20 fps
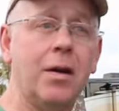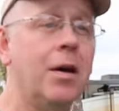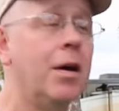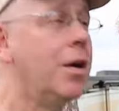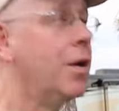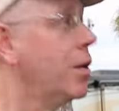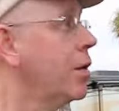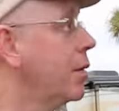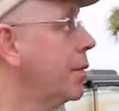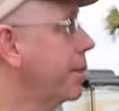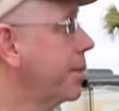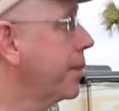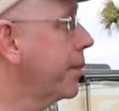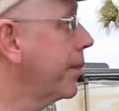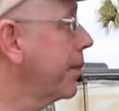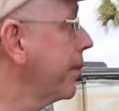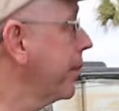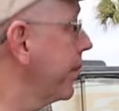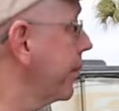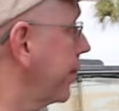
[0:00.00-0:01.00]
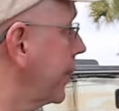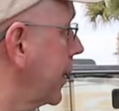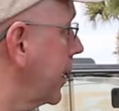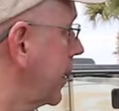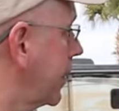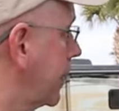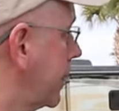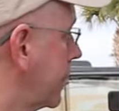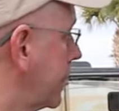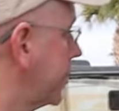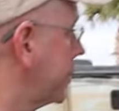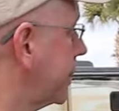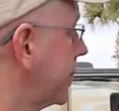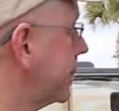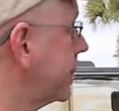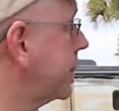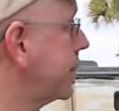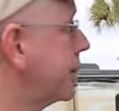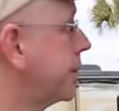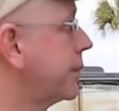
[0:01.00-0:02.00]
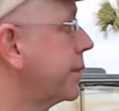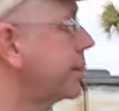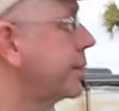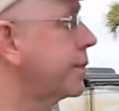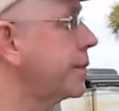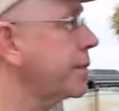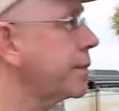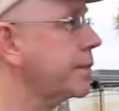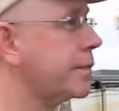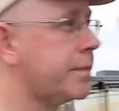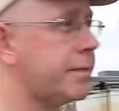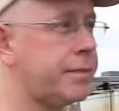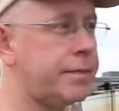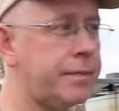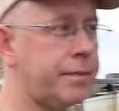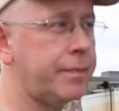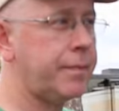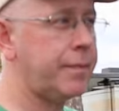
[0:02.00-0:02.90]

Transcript: Well, it's it's one thing you dislike about it.